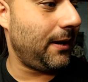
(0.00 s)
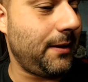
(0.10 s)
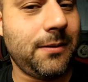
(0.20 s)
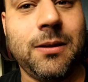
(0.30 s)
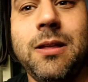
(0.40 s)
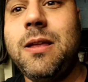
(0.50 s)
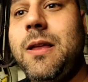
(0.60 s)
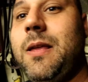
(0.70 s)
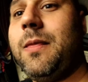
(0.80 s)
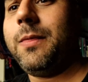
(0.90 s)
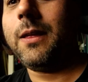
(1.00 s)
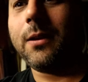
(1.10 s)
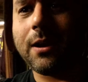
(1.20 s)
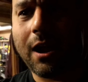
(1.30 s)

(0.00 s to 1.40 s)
in the